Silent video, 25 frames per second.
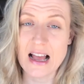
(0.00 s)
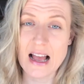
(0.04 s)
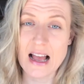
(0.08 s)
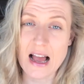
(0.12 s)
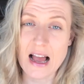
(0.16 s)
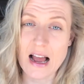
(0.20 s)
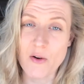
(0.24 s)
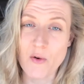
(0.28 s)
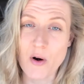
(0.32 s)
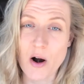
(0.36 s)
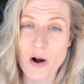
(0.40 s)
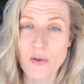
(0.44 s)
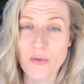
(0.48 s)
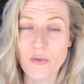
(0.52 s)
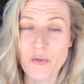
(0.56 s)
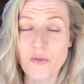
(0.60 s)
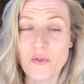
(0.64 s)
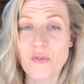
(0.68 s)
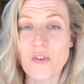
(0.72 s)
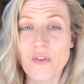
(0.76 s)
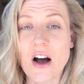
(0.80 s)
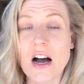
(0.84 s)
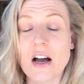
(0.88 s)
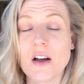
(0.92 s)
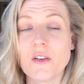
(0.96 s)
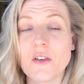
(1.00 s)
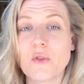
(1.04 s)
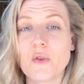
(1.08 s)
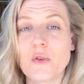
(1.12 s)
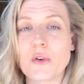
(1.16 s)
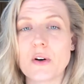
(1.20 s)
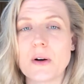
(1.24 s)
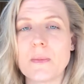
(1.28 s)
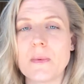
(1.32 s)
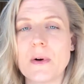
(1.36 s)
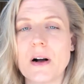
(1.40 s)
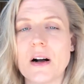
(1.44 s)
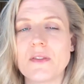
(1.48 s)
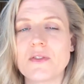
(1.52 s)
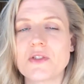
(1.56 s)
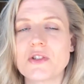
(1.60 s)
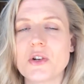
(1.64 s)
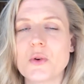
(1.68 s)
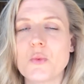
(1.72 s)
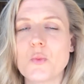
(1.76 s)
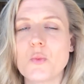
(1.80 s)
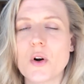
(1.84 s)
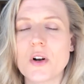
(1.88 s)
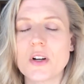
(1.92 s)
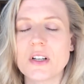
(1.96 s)
around 5 or above.
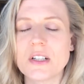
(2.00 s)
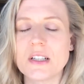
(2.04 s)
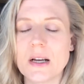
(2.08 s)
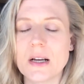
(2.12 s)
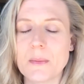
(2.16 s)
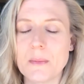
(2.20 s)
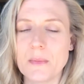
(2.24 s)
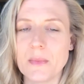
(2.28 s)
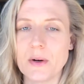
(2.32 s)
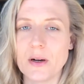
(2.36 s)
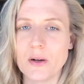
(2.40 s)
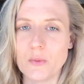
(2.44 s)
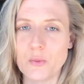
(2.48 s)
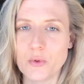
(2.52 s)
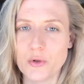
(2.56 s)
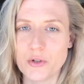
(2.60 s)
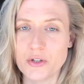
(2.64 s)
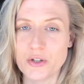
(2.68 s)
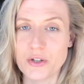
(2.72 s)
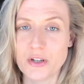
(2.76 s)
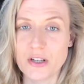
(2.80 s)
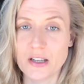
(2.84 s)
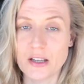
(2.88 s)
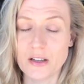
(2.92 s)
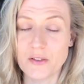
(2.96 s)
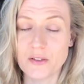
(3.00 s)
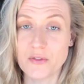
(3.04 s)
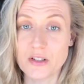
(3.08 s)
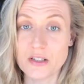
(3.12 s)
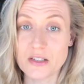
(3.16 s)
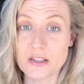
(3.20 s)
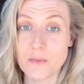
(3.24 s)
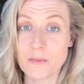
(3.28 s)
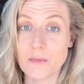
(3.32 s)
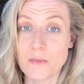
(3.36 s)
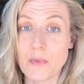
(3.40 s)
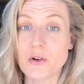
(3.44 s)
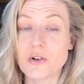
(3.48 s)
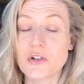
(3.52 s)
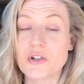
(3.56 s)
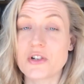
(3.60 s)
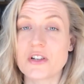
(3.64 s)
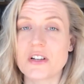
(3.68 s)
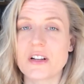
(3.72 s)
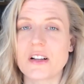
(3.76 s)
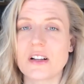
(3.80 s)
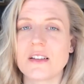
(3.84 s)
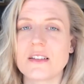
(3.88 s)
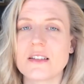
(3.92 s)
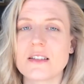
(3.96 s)
So what number would you give this
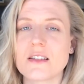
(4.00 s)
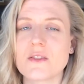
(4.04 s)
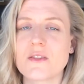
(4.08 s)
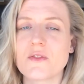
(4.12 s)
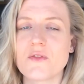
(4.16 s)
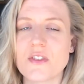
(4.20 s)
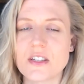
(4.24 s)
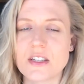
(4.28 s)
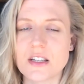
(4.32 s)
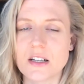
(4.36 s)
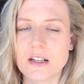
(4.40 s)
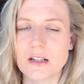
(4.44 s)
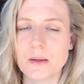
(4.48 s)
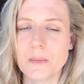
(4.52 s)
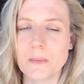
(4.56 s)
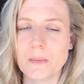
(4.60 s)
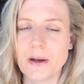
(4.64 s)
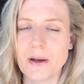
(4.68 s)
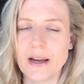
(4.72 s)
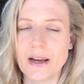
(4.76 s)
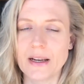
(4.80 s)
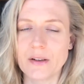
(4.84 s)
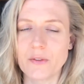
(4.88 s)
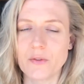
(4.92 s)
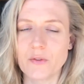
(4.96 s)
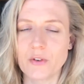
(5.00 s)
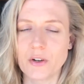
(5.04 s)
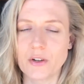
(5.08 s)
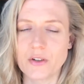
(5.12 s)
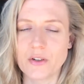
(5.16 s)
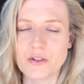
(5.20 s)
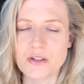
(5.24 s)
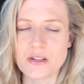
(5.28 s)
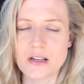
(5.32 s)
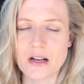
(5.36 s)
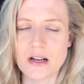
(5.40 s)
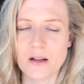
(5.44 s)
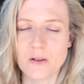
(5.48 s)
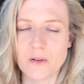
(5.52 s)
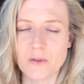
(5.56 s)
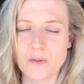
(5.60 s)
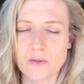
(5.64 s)
emotional, this physical pain for yourself?